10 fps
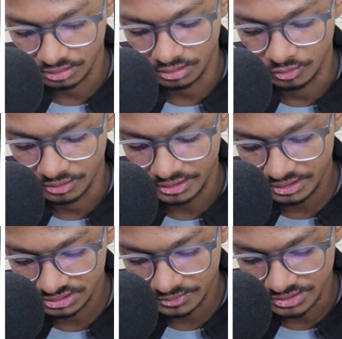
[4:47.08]

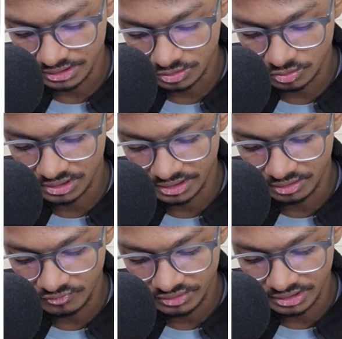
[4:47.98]
lieutenant, subject to
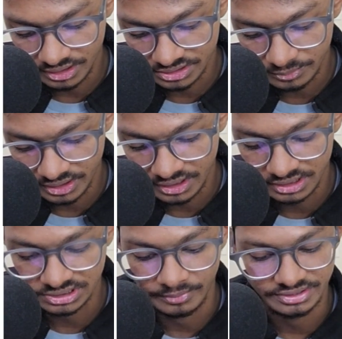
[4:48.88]
clearing of induction medical
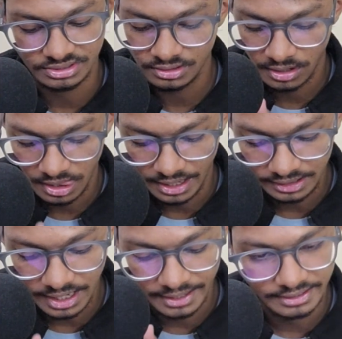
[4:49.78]
examination
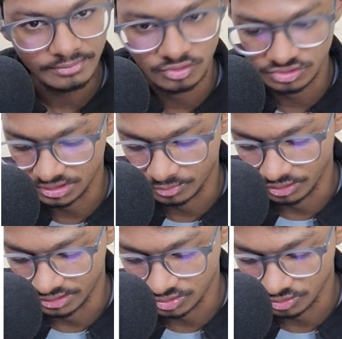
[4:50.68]
at INA post
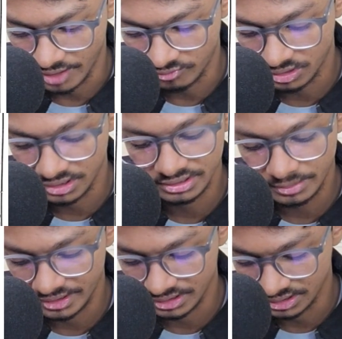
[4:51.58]
reporting. So you have to clear
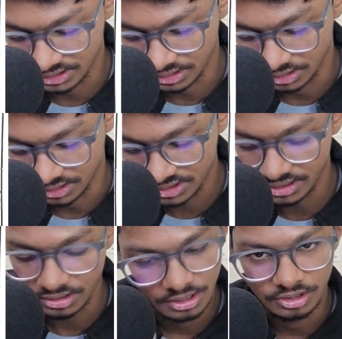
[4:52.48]
the medical test
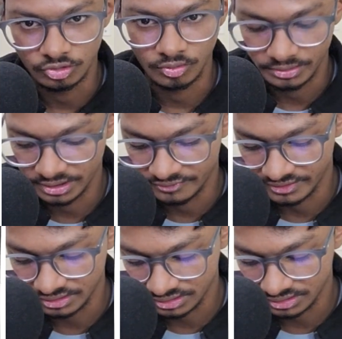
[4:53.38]
and you will be given